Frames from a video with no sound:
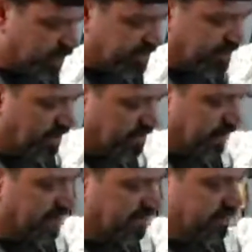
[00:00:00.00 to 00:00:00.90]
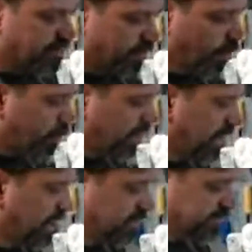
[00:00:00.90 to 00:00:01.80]
great stuff after you've
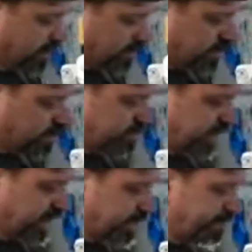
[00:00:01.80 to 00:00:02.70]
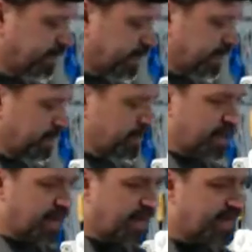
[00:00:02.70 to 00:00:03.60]
opened it and started using it.
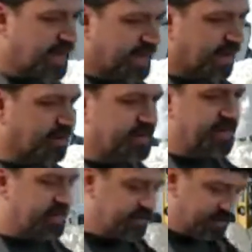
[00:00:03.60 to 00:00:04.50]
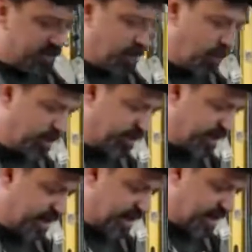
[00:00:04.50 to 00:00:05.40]
And I can't guarantee this is going to
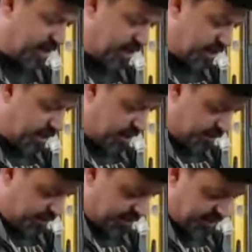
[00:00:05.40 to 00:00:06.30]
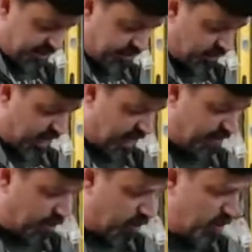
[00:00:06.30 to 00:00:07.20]
work today, but this is what
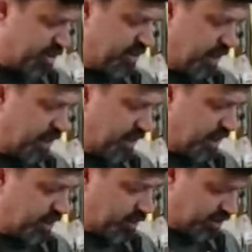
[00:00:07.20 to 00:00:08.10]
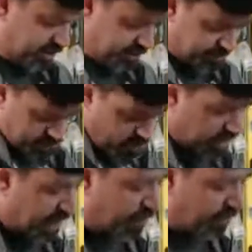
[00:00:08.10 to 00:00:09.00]
I've always done, and it always seems to
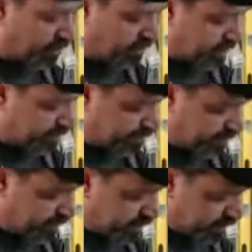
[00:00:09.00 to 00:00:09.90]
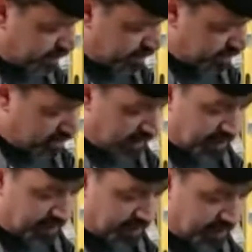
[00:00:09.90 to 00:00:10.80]
work out for me.
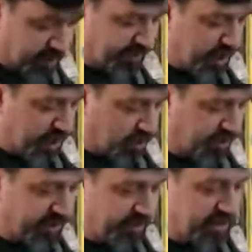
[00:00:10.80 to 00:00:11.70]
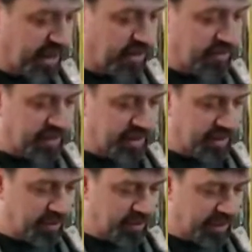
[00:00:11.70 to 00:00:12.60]
First of all, once I'm done with
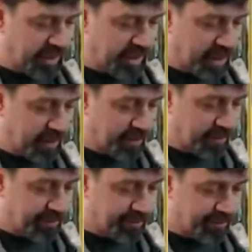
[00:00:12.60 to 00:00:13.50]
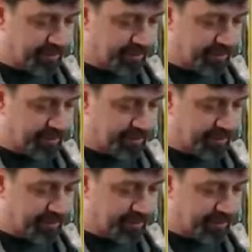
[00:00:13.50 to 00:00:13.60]
the